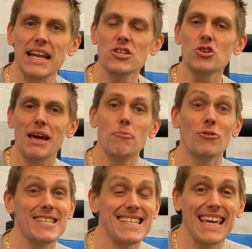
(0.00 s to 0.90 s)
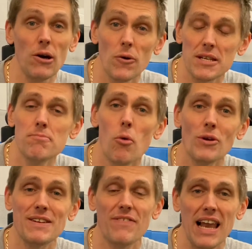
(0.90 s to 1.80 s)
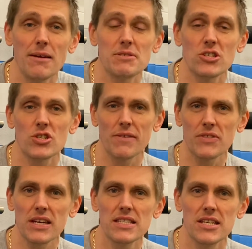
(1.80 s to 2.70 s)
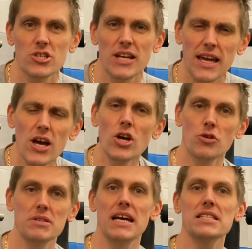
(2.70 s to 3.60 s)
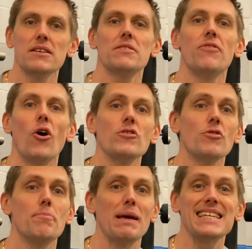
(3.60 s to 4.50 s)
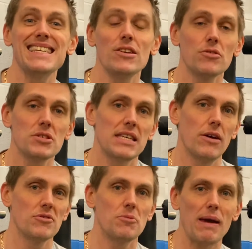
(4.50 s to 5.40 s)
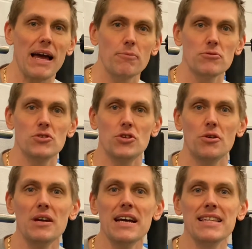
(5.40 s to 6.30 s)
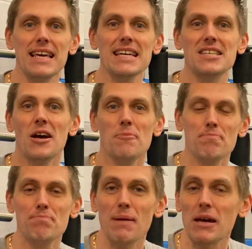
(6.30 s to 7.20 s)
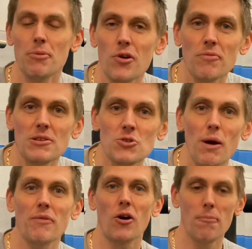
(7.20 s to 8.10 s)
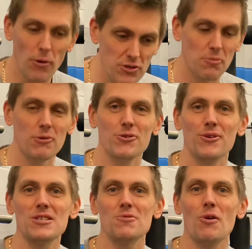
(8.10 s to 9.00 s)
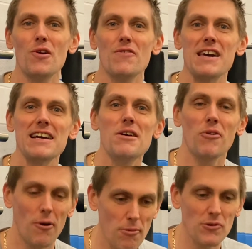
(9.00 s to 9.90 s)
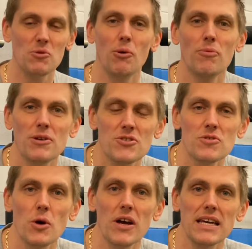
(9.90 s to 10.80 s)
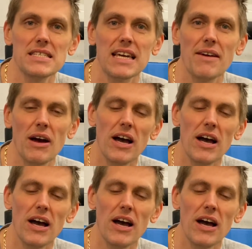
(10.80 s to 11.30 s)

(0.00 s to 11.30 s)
as you get more skilled and more developed at strength and conditioning, you'll tend to find your ability and your skill to be able to do these bigger movements where we've got multiple joints moving, we've got multiple muscles working together.